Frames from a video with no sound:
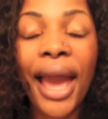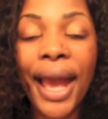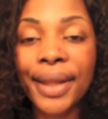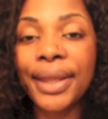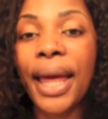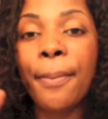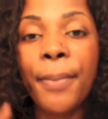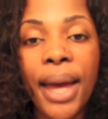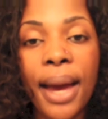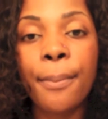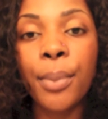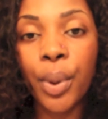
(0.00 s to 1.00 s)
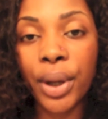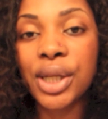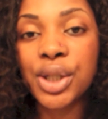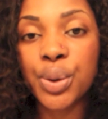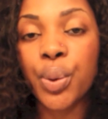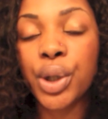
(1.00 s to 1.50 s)
and that bad boy
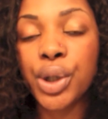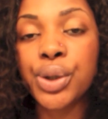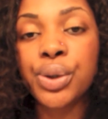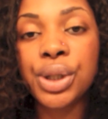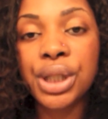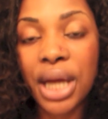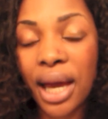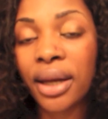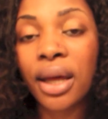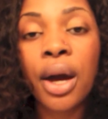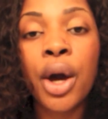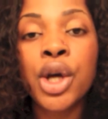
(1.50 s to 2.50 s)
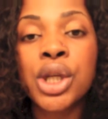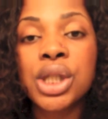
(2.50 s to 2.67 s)
is going to shed.